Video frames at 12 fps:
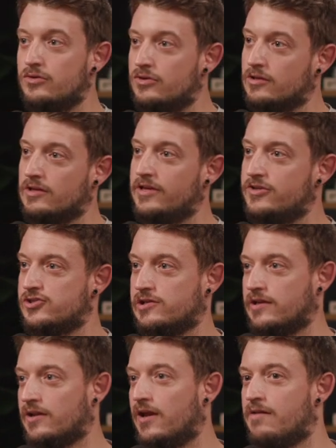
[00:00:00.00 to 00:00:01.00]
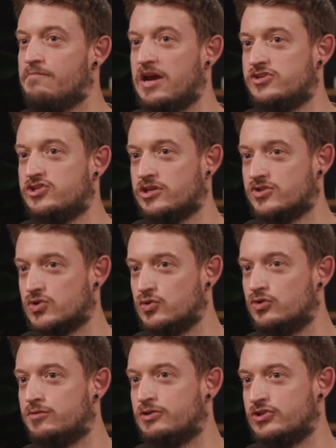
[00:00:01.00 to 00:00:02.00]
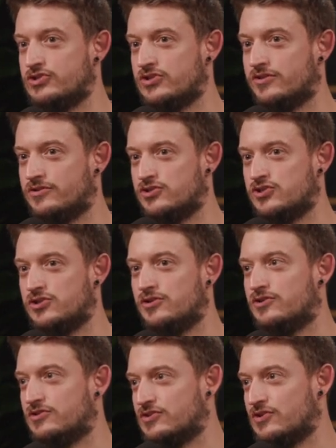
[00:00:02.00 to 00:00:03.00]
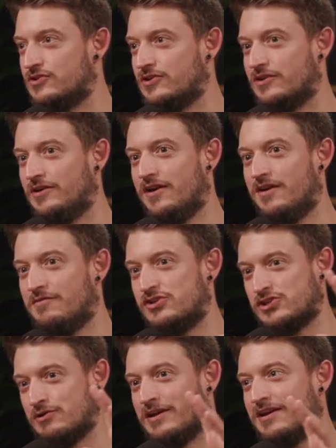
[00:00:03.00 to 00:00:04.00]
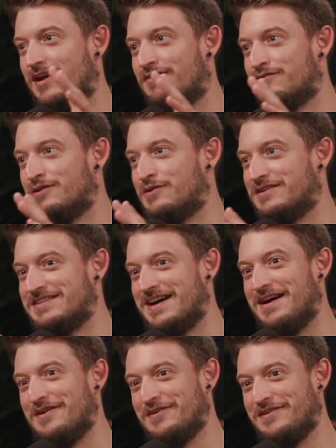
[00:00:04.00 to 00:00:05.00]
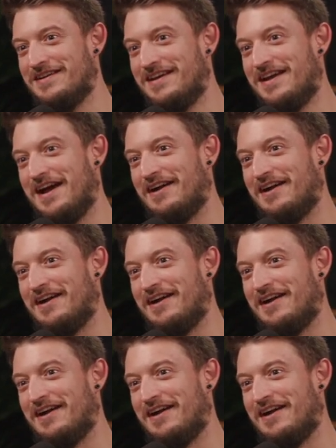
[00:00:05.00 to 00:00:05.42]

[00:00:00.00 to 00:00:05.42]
You could then, literally like magic school bus the students, couldn't you? Shrink everyone down, down yeah.